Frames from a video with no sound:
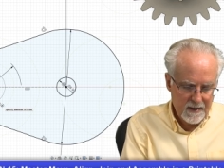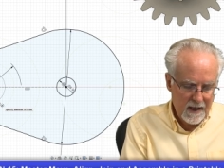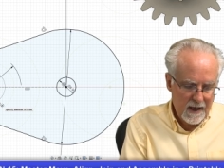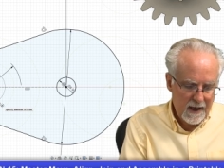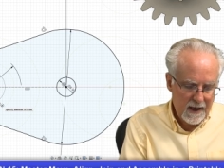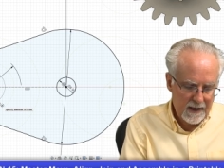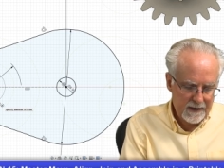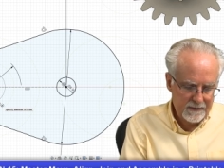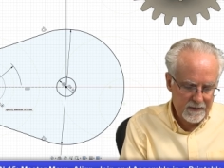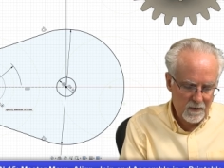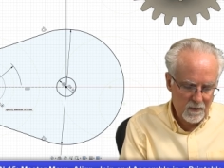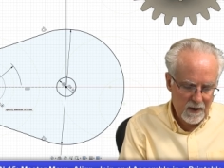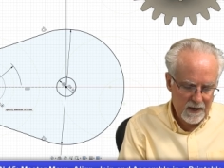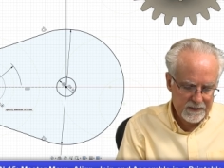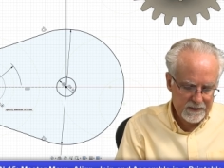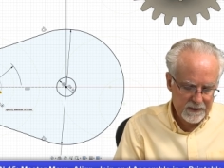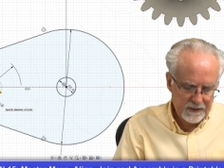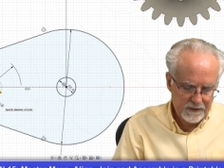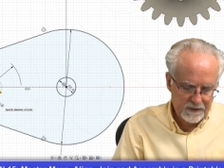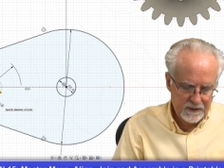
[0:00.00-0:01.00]
I know I
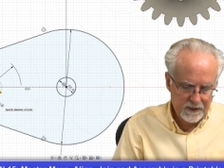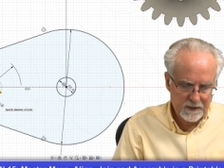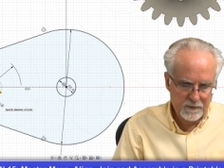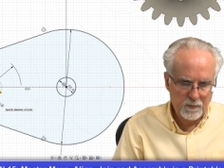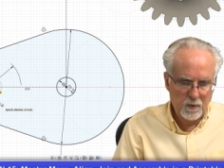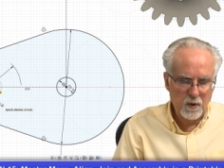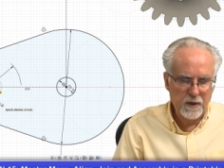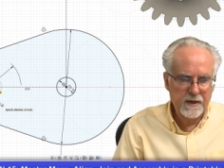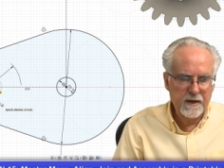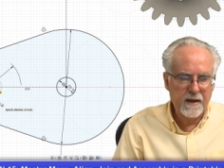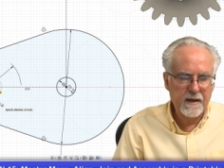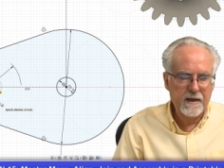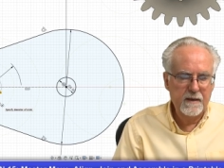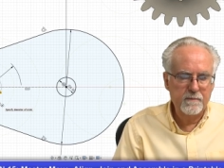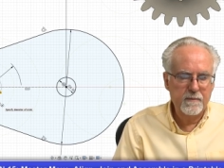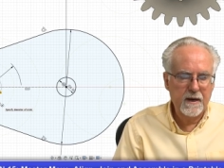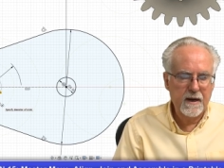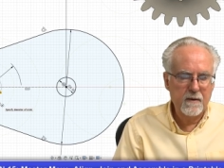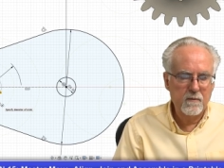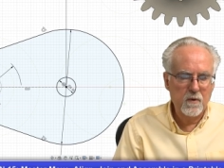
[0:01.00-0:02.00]
said 6.8
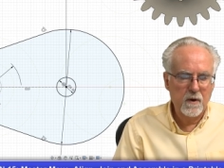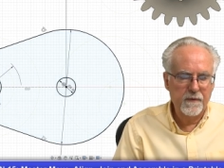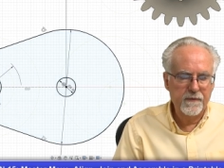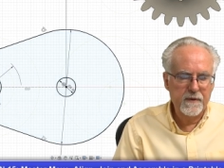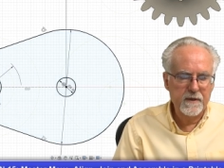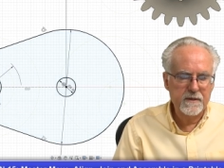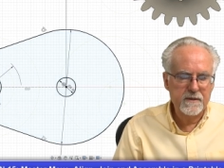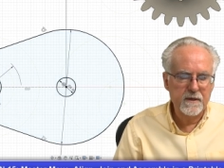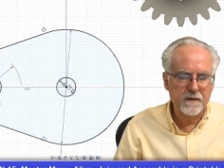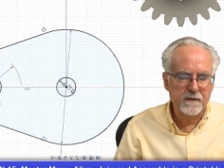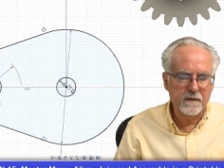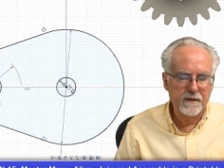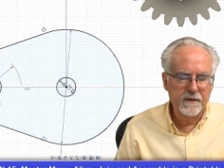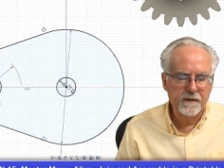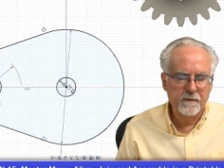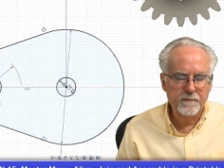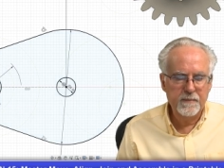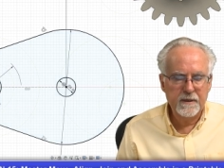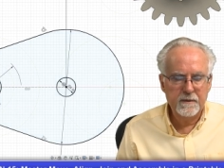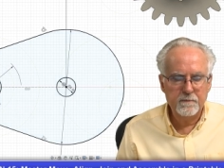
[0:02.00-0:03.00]
but I want this a little
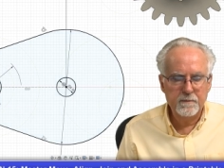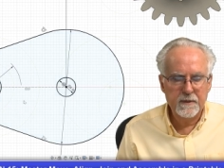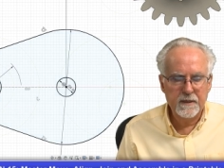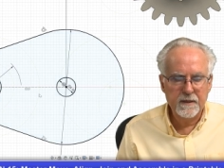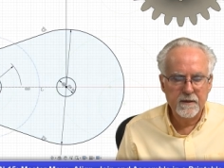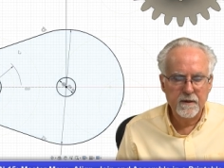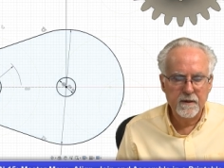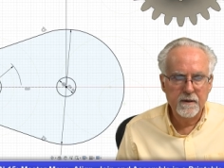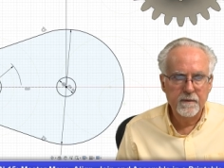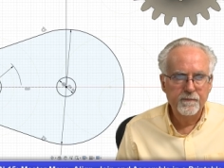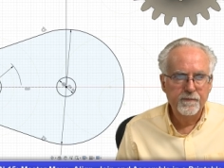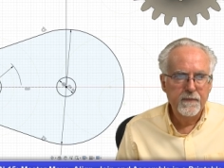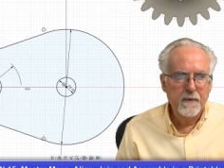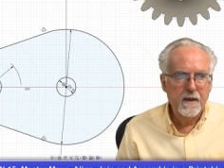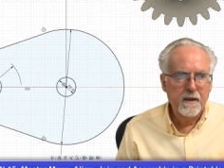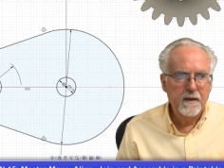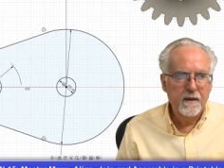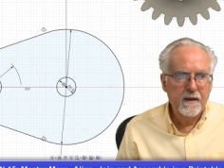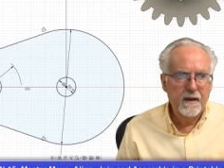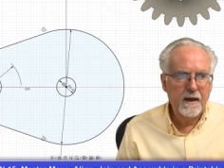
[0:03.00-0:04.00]
bit bigger
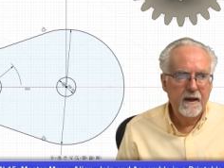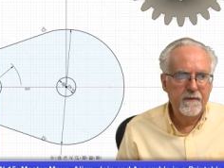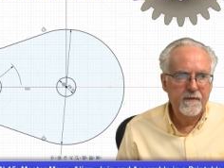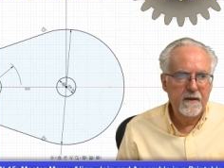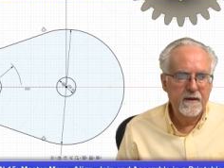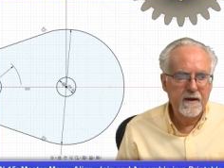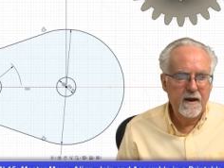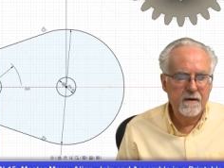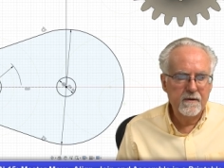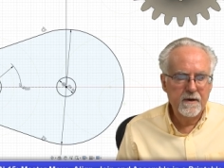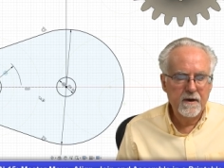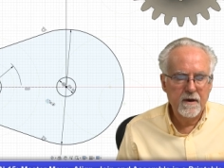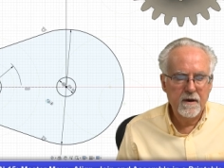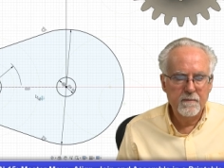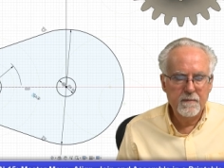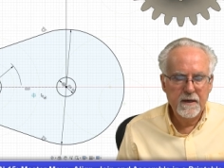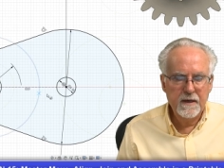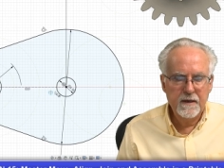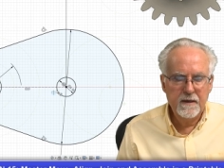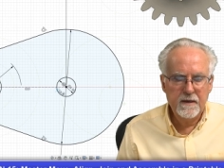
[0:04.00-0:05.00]
and then I'll
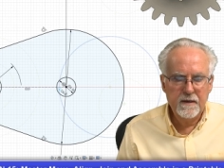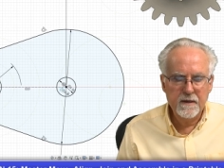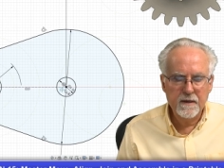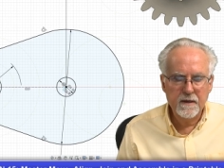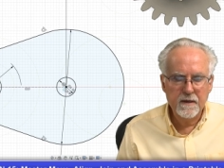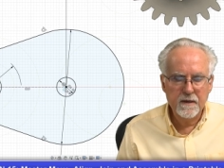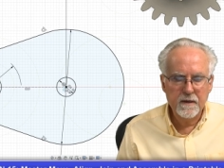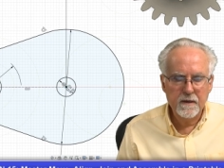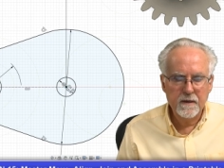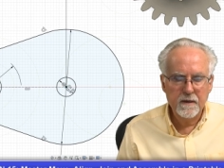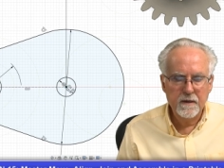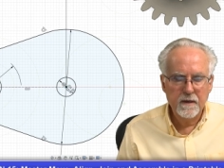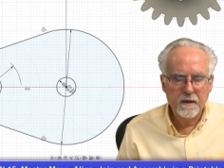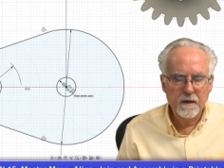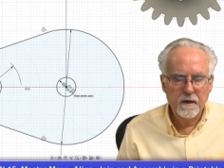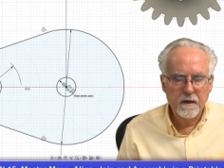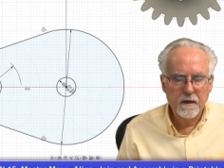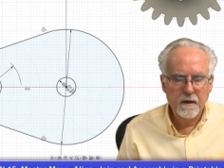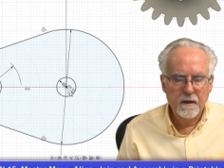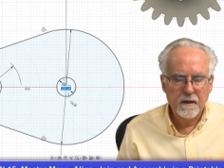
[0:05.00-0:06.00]
come here
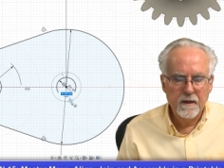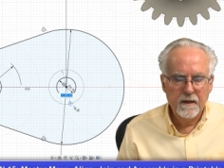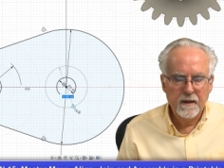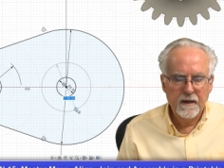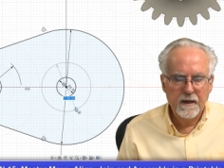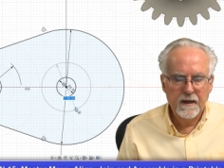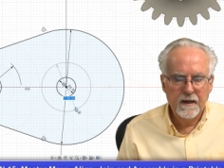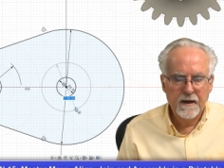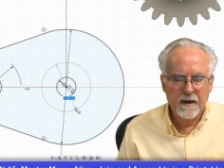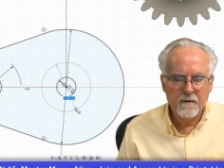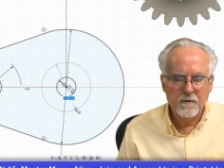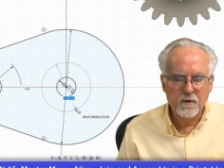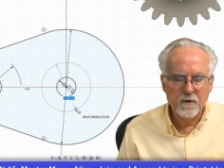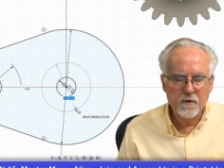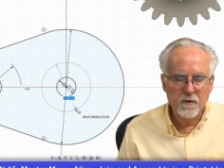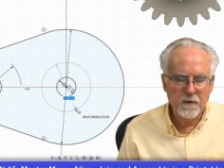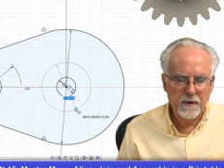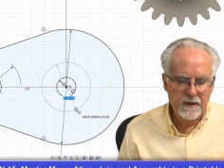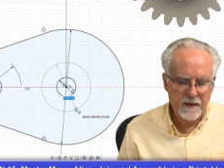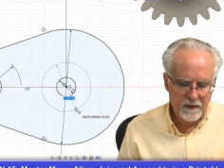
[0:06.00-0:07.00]
and I will
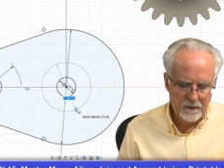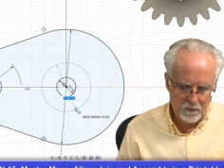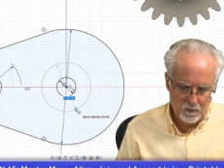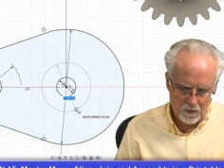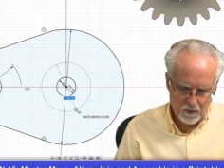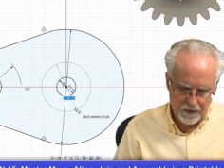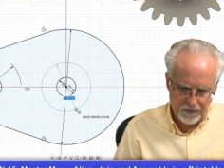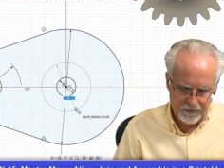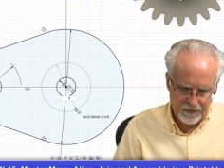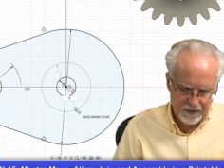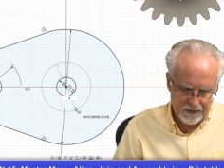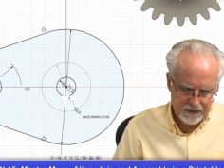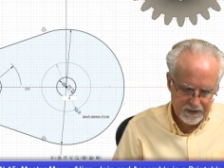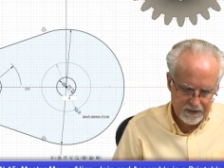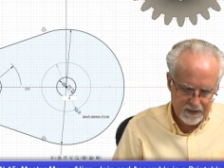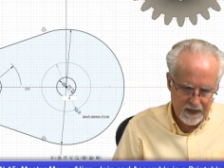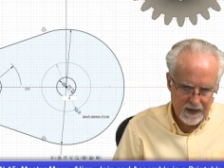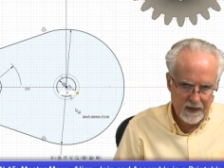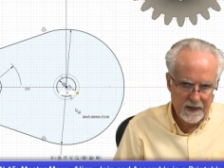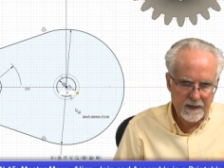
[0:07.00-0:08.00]
create one that's
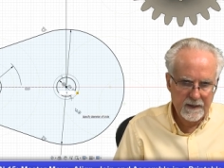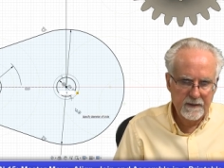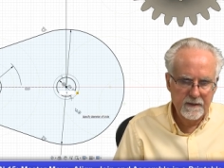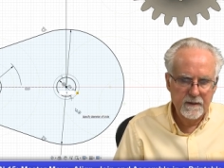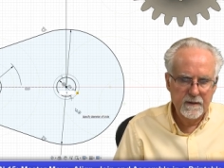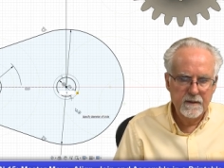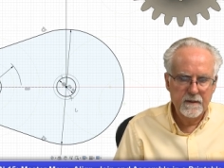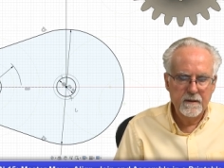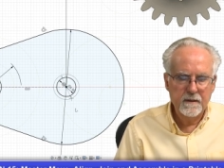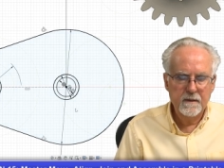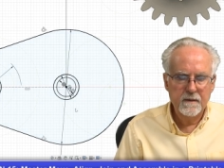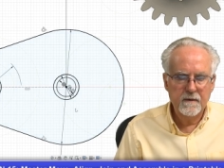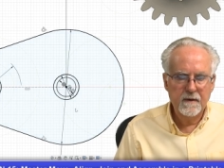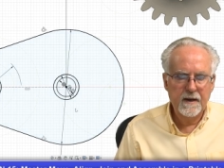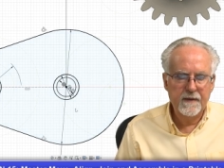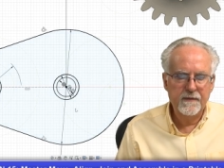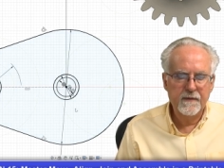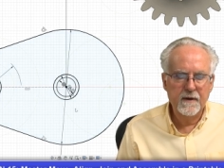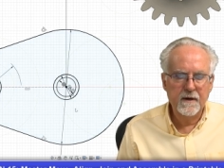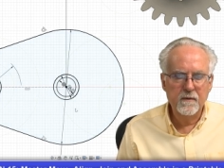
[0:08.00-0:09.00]
9 All
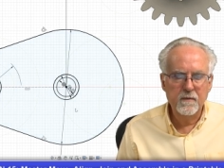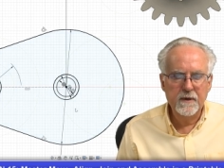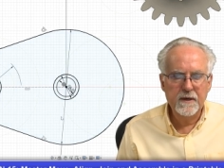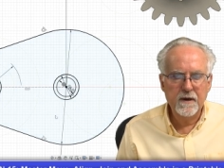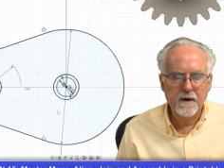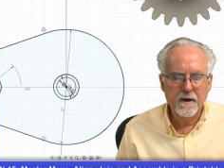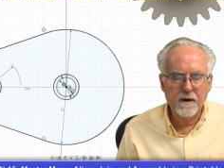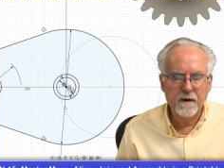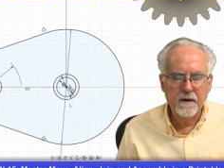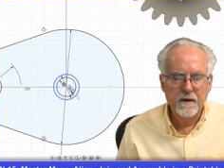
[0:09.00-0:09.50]
right there we are